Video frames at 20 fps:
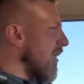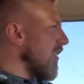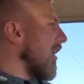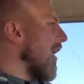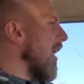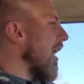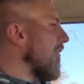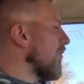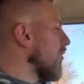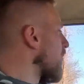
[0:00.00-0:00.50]
the
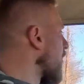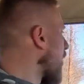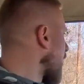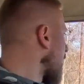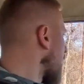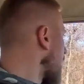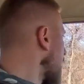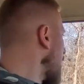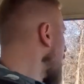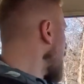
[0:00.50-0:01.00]

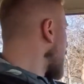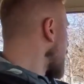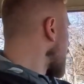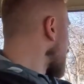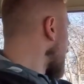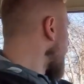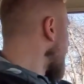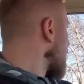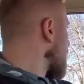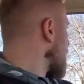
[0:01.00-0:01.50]
aftermarket motor
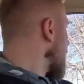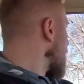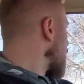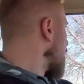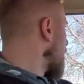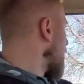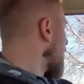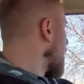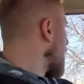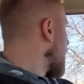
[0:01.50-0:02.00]

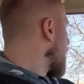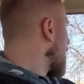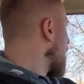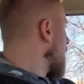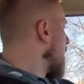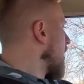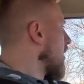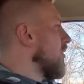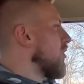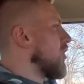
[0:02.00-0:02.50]
transmission,
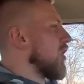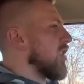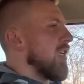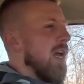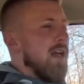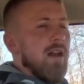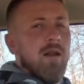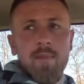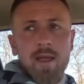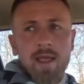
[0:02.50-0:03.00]
just
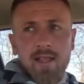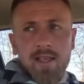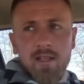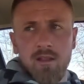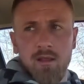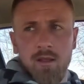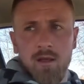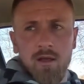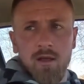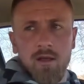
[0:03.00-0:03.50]
kind of make it
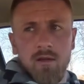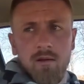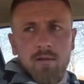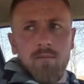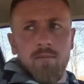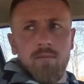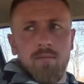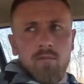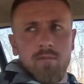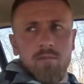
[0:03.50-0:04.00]

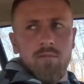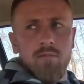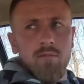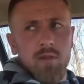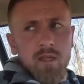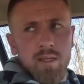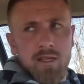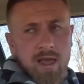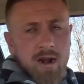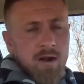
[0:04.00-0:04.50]

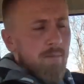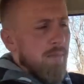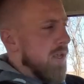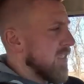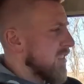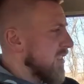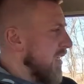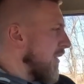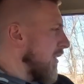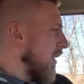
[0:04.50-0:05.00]
the kind of
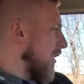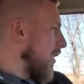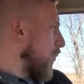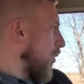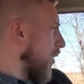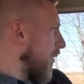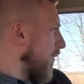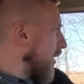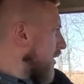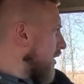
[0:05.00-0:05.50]
Mustang that the
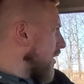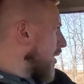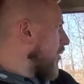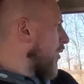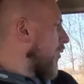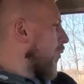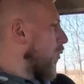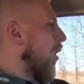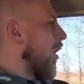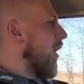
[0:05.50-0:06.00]
previous
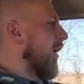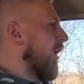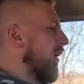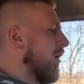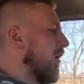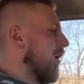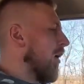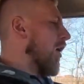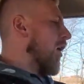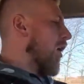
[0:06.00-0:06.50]
owner wanted.
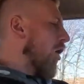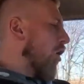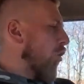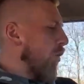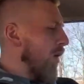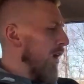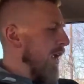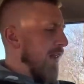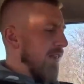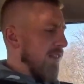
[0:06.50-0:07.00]

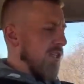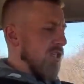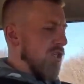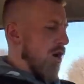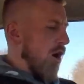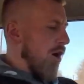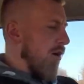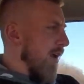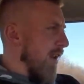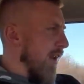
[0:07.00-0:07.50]
We got this
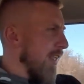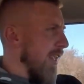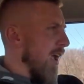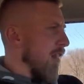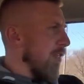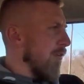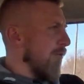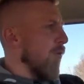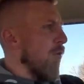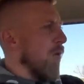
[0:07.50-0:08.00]
car out of
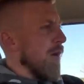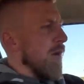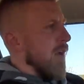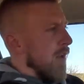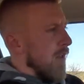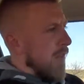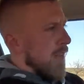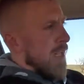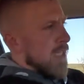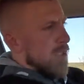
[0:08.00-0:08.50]
California,
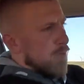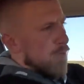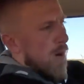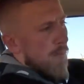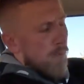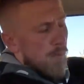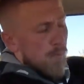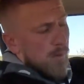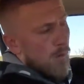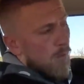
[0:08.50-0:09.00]
and that's
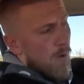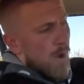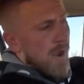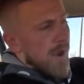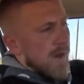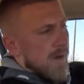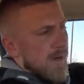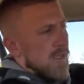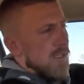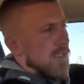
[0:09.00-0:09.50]
probably
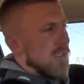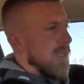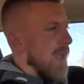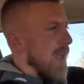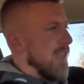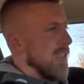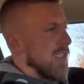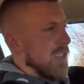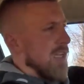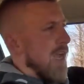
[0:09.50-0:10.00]
why it is
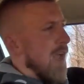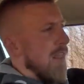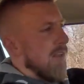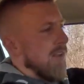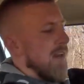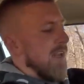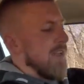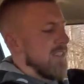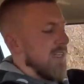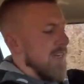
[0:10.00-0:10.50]
as
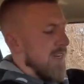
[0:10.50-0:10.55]
solid as it